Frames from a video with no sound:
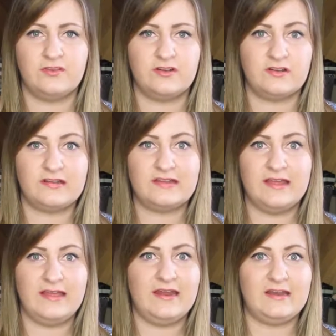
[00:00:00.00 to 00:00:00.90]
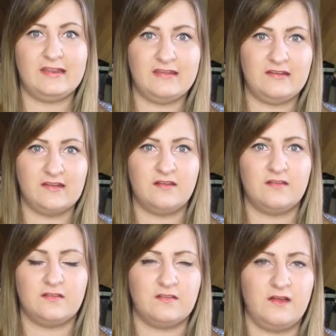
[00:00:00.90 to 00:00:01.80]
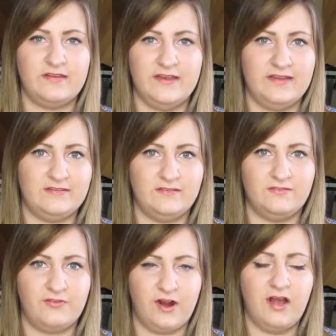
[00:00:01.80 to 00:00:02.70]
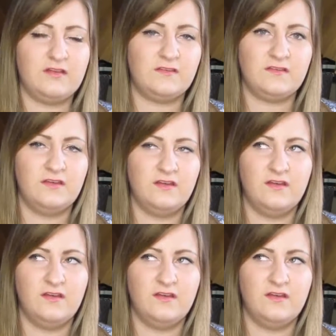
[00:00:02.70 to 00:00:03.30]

Literally like anything is a gain for us.